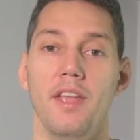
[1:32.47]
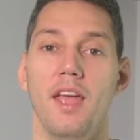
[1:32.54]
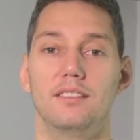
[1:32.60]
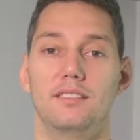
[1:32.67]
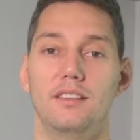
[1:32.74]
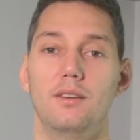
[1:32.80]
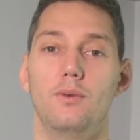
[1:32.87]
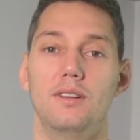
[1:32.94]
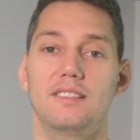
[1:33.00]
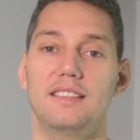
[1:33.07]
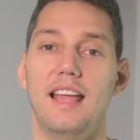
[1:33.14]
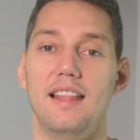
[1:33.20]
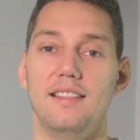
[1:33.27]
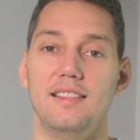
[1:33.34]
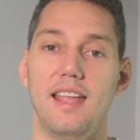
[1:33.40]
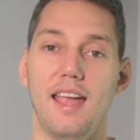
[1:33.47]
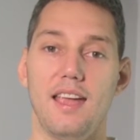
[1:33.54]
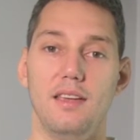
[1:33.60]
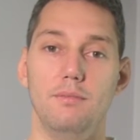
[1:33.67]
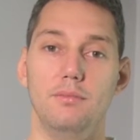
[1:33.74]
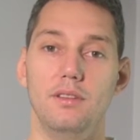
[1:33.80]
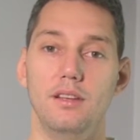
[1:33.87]
The sequence get
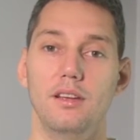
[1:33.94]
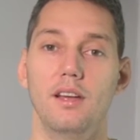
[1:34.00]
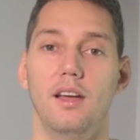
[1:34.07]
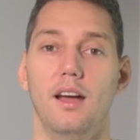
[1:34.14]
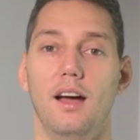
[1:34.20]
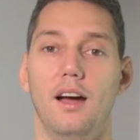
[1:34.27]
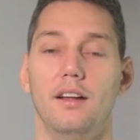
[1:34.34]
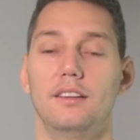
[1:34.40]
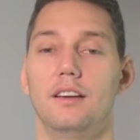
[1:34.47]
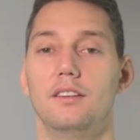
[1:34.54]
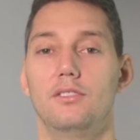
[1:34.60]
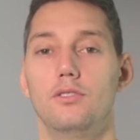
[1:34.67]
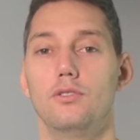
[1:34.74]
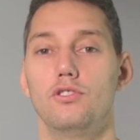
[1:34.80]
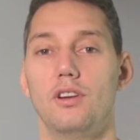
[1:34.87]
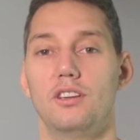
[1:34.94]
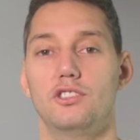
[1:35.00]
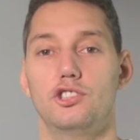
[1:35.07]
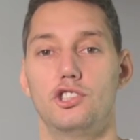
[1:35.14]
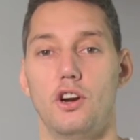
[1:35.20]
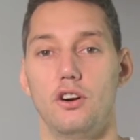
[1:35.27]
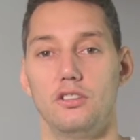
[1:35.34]
named, there is usually
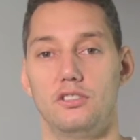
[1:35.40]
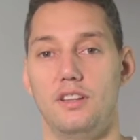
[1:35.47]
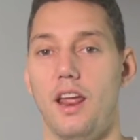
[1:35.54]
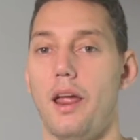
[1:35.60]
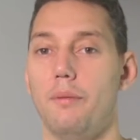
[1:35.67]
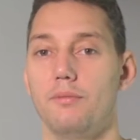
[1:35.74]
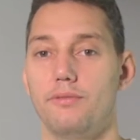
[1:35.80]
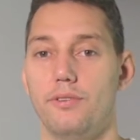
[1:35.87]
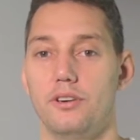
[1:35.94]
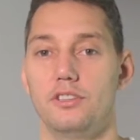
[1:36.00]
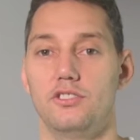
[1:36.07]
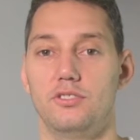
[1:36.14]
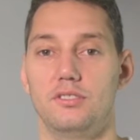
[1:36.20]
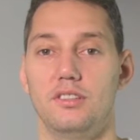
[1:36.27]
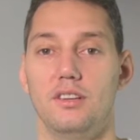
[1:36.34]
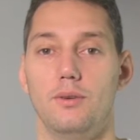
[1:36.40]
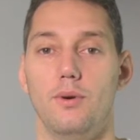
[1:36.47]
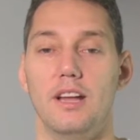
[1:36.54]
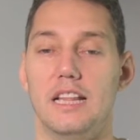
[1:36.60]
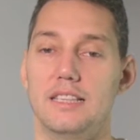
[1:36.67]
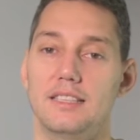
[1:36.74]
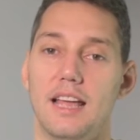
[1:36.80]
short names for each
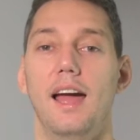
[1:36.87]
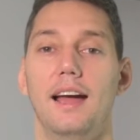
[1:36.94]
sequence,